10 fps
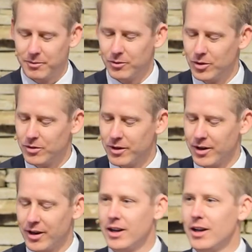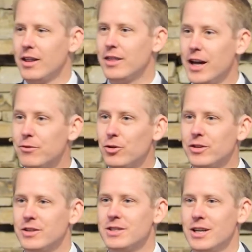We're very thankful to
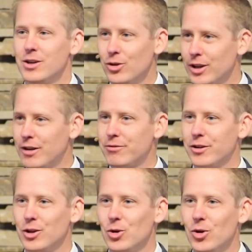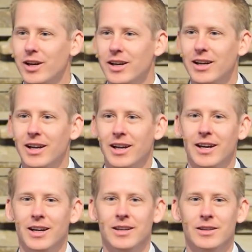see your love for the Lord
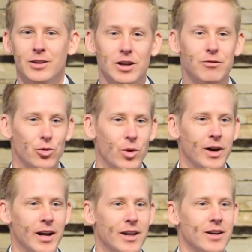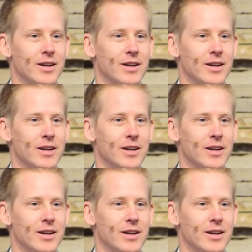and your love for one another.